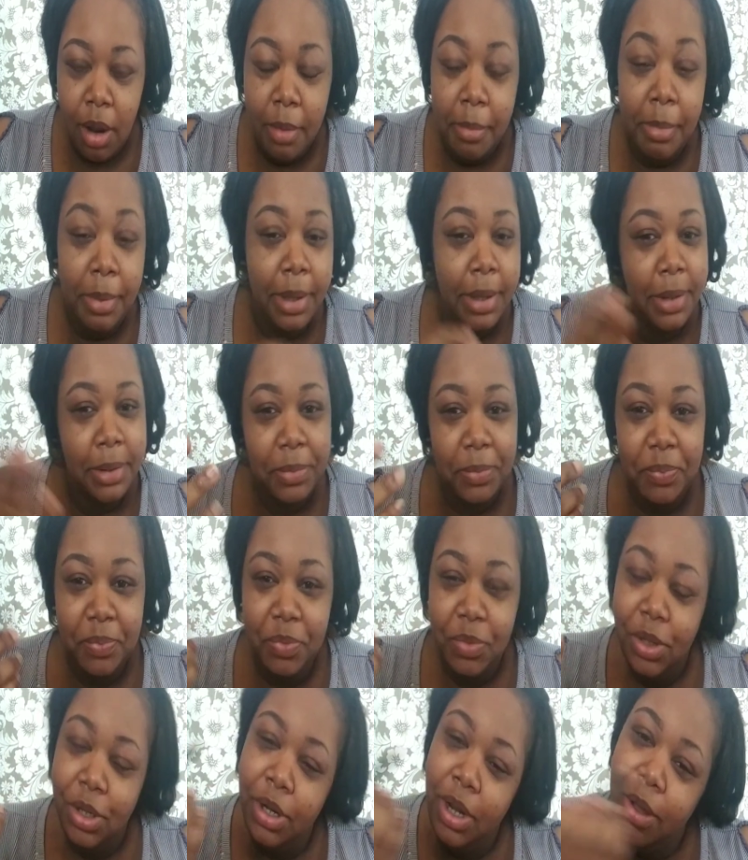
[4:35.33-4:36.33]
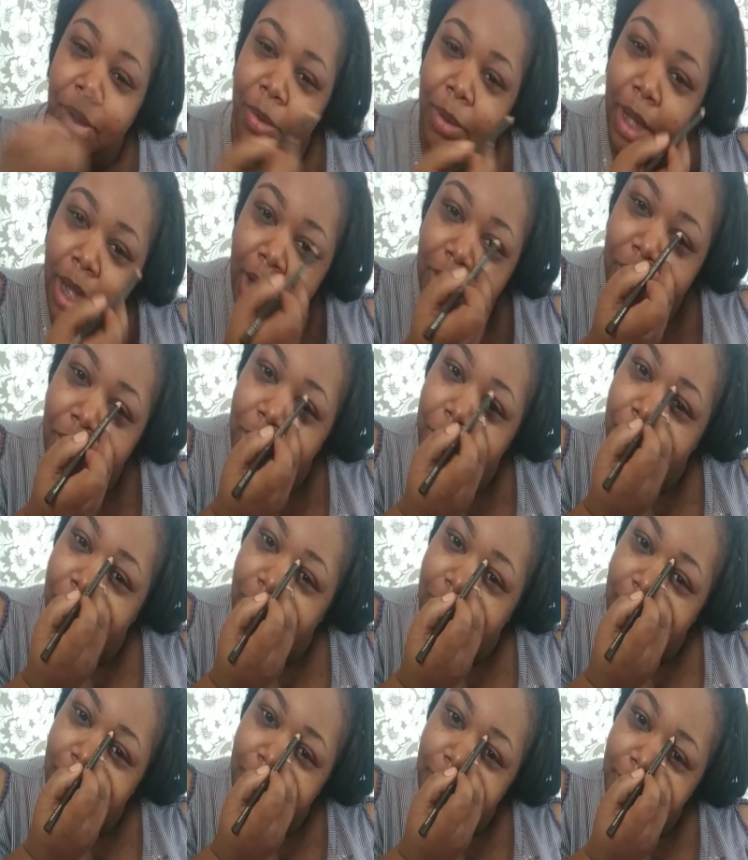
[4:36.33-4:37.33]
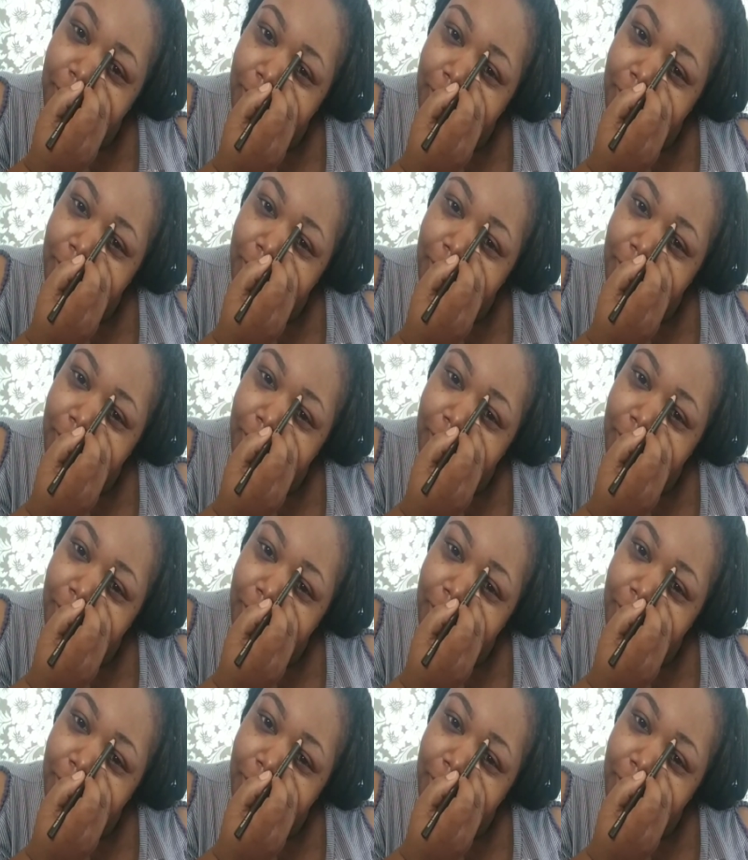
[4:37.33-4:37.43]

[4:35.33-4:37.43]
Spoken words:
But, you know, I roll with it.